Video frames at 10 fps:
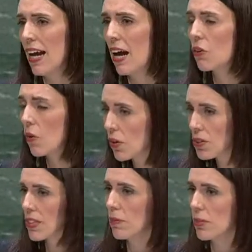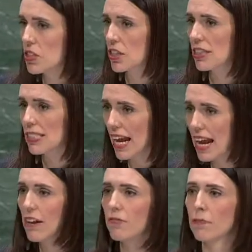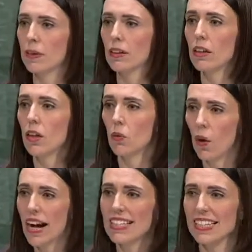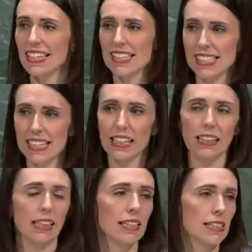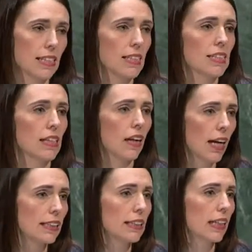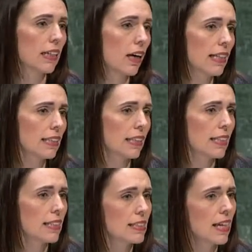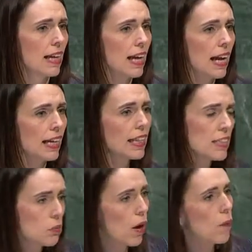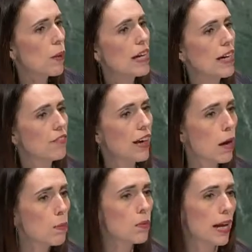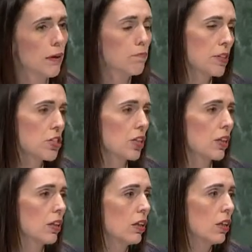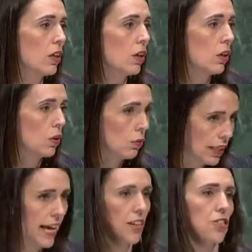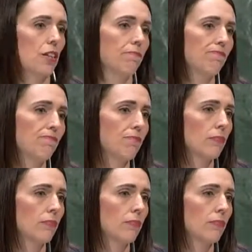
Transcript: our gross emissions have been rising steadily since the 1990s, and that's why we have coupled ambition with action.